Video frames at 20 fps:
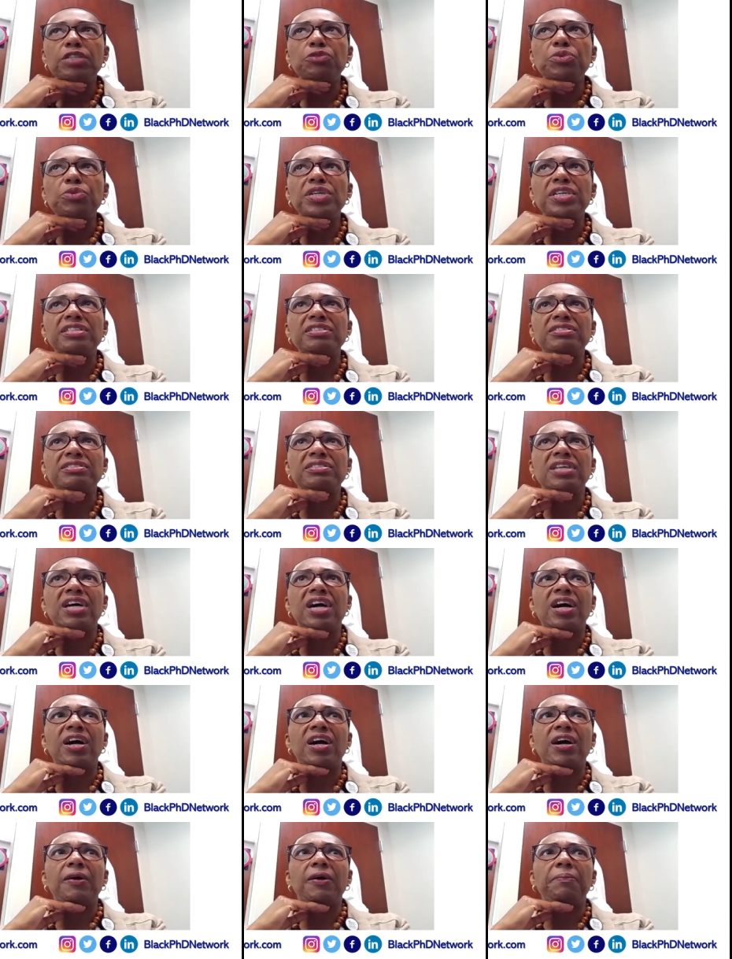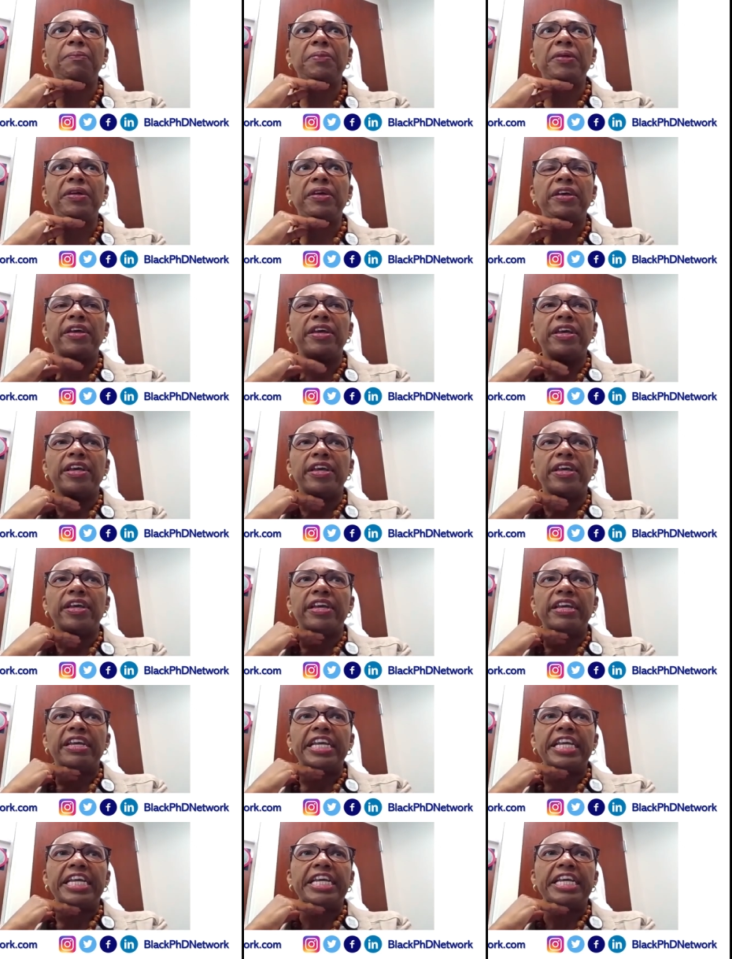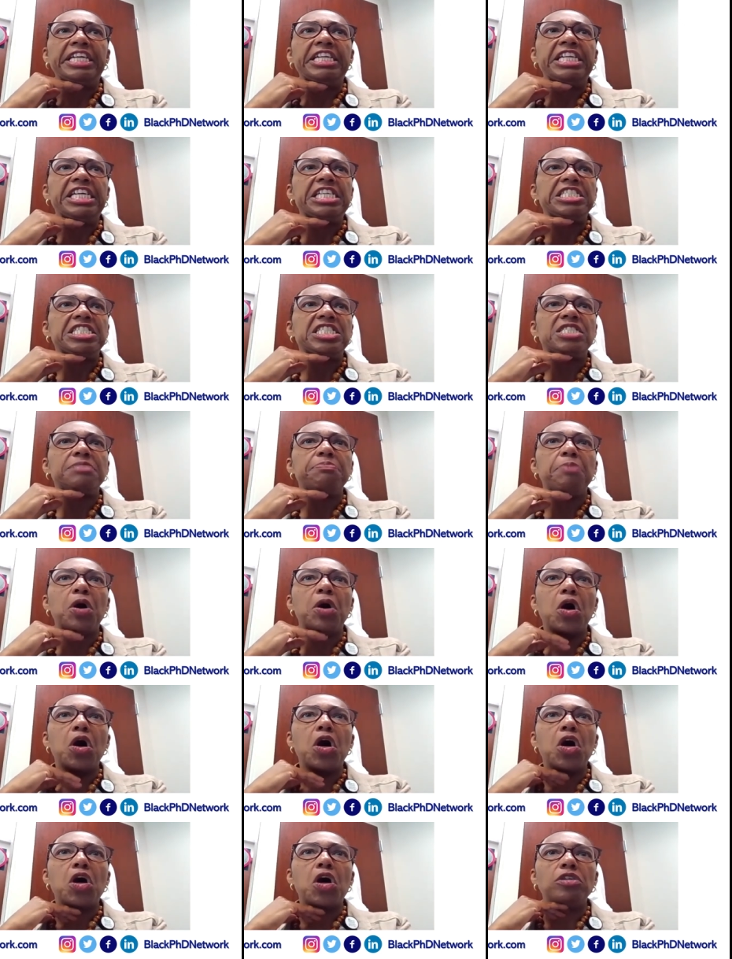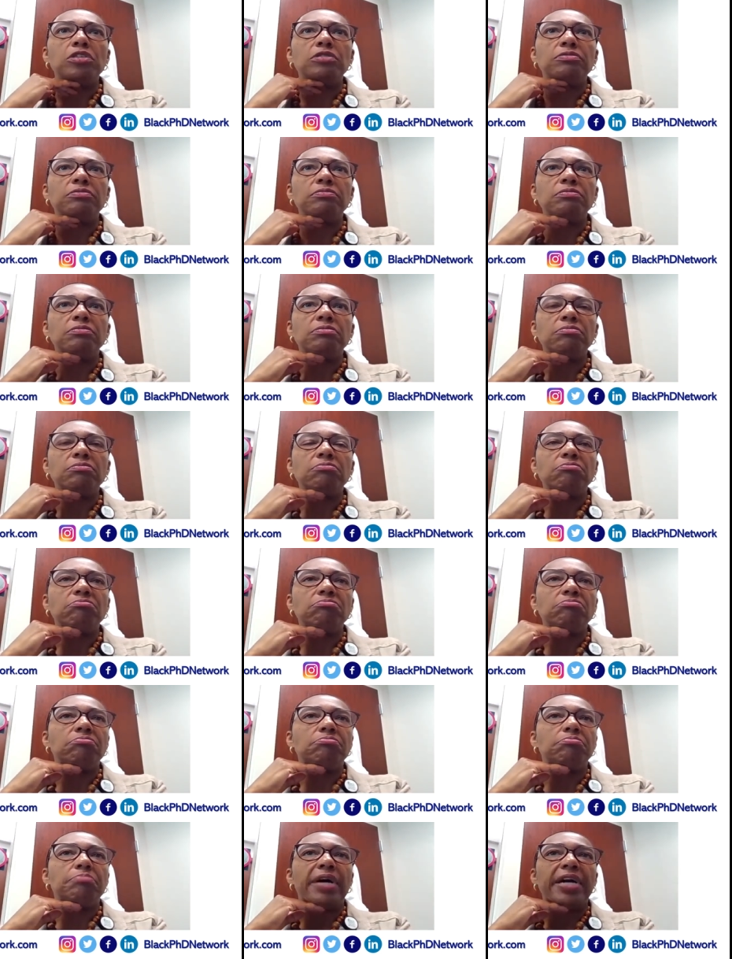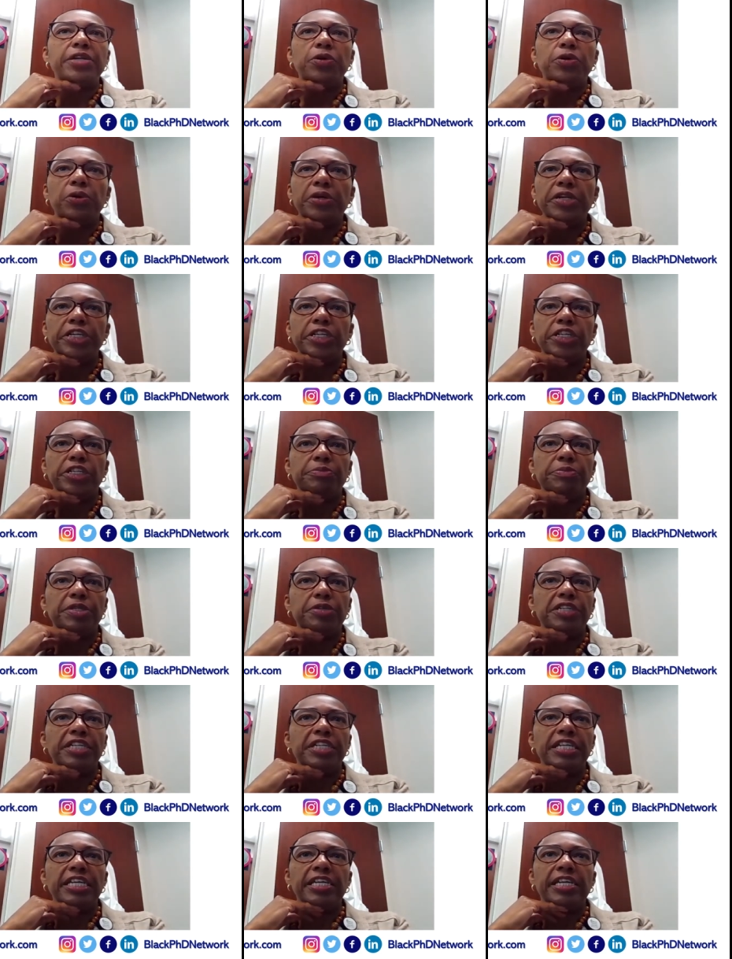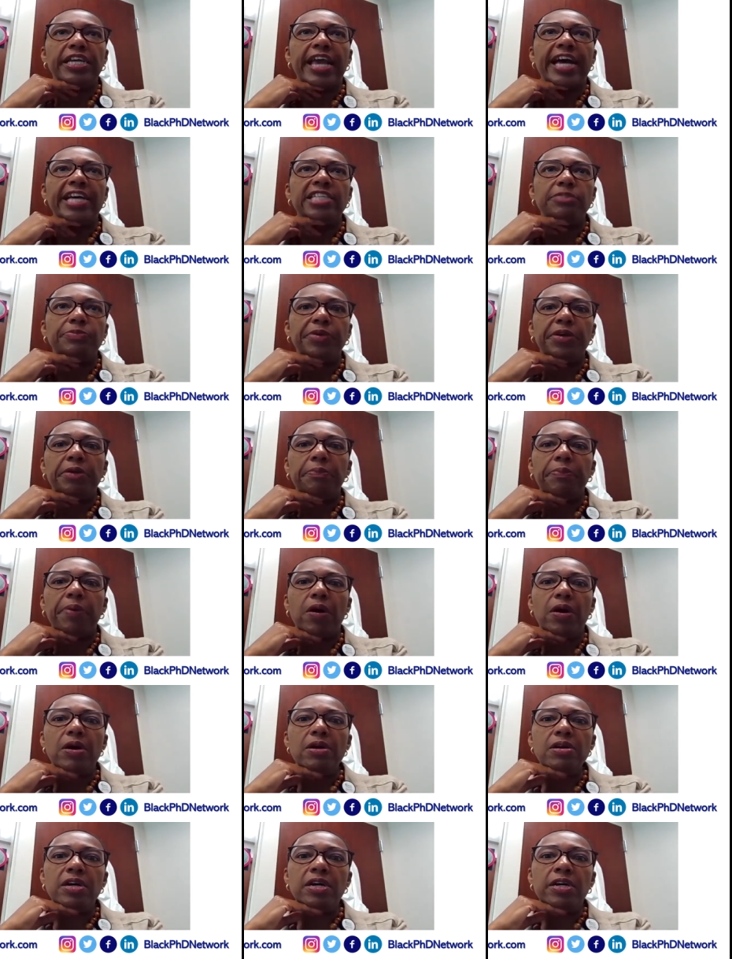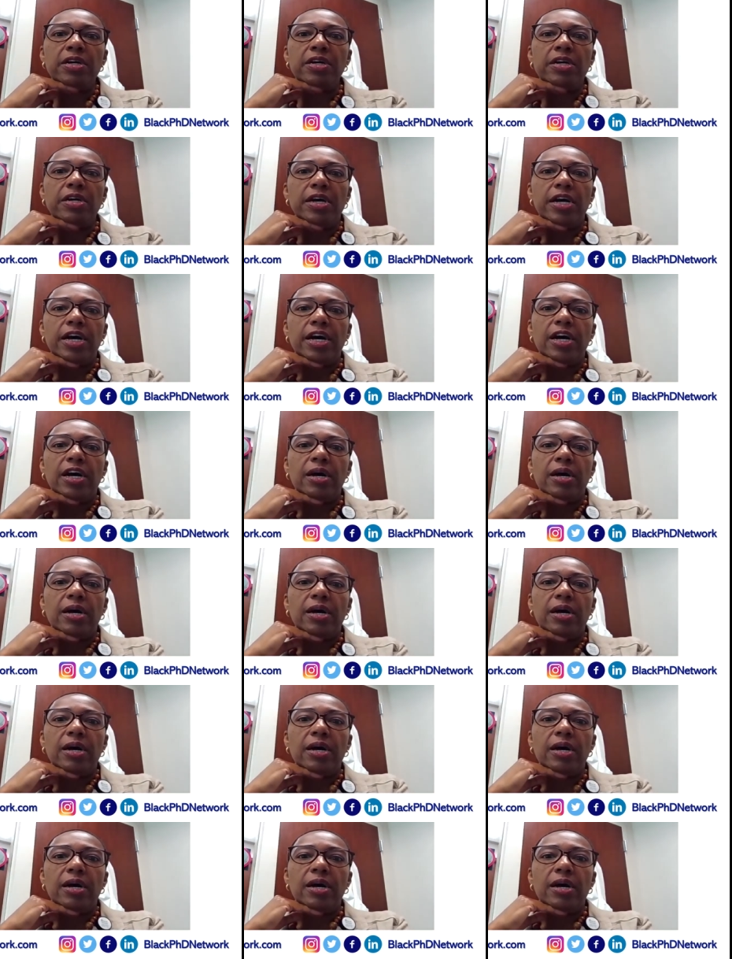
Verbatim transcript: was um, in a small minority community, Asbury Park, Mm-hmm.